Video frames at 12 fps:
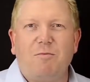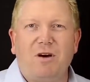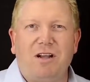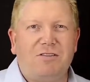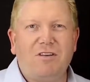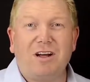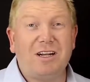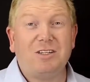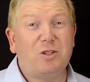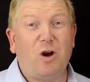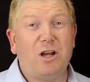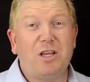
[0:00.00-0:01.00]
But it's not going to
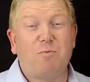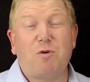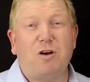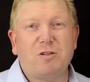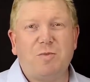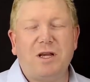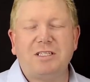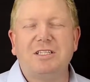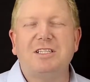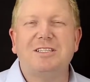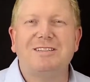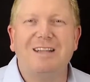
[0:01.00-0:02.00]
excite your prospects, it
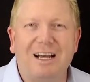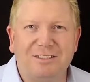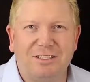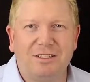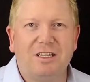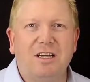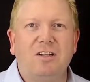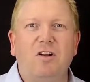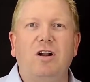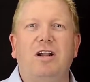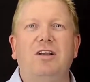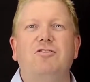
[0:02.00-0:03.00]
just doesn't.
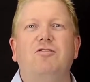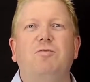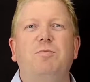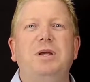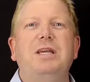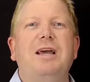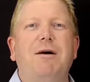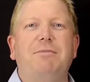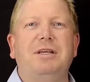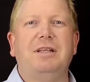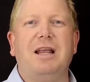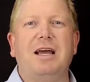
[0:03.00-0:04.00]
Not unless you're a big
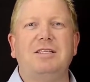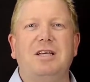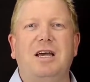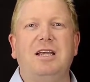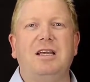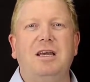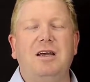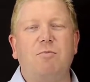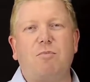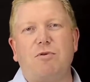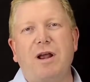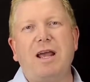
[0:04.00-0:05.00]
company that has a
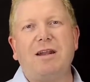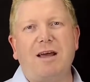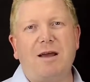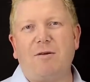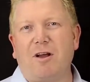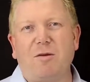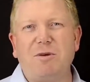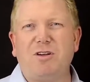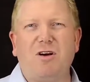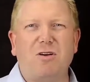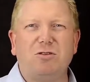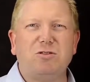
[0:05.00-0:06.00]
brand name like a
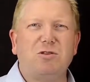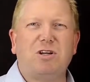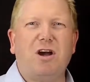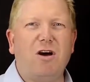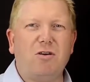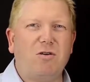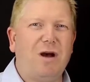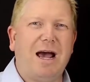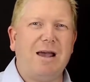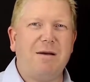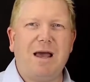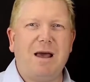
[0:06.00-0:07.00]
McDonald's or a Coke or
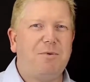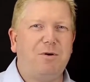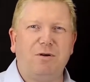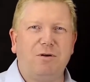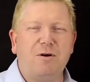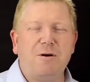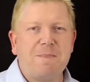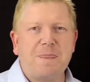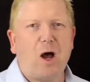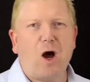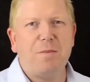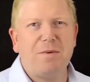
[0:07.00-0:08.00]
Apple or
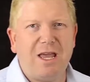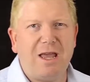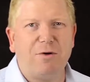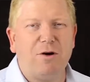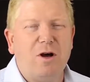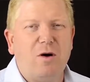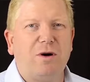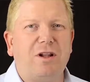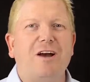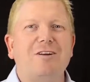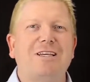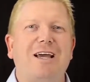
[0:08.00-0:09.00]
IBM or one of
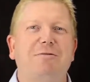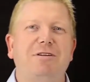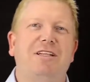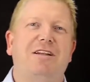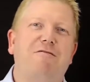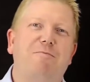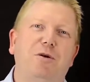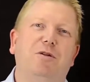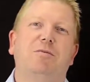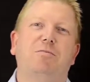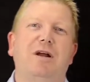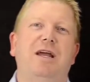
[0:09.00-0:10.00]
those companies that have
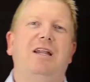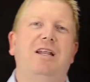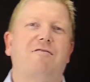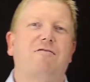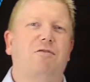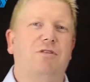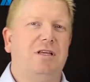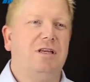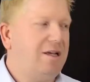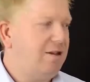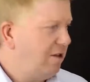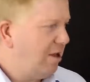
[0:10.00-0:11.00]
built a brand over all the
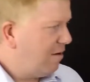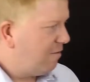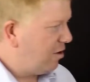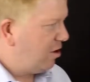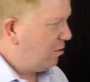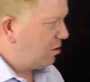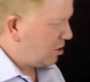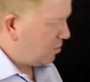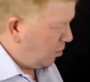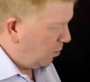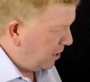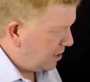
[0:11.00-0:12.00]
years. For you as a
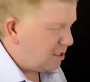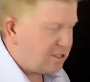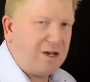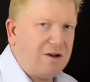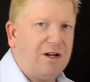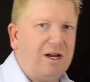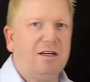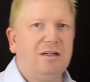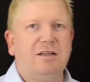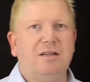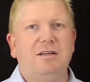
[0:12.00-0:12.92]
small business owner,